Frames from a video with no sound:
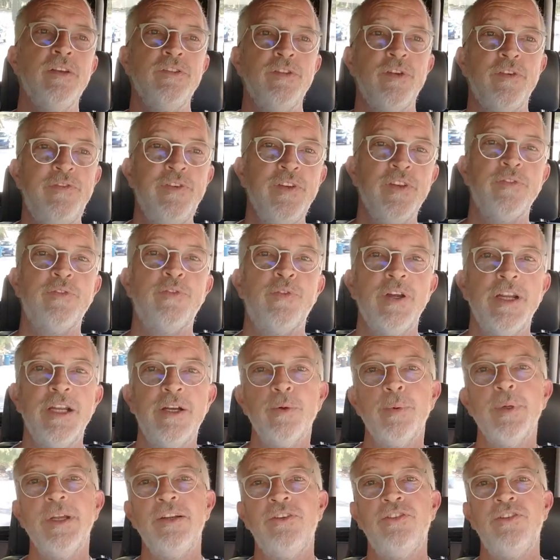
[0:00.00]
So feel free
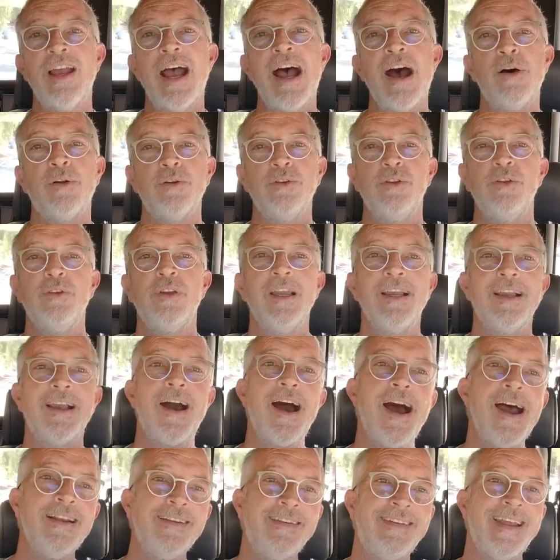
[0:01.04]
to reach out. You can
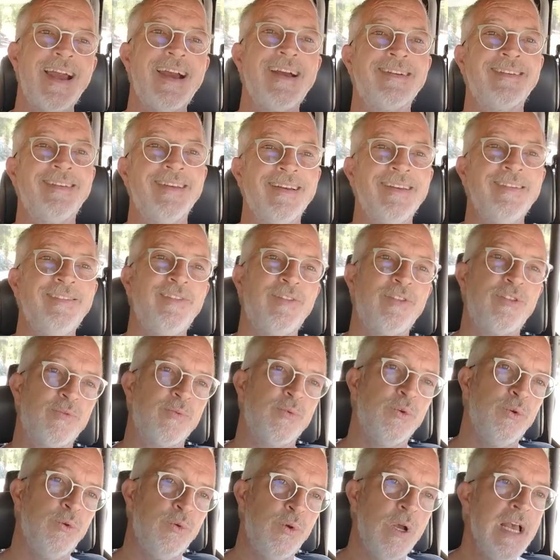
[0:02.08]
contact us
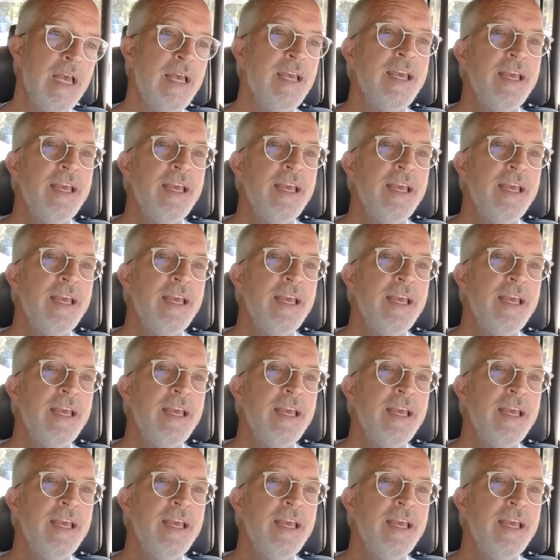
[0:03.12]
through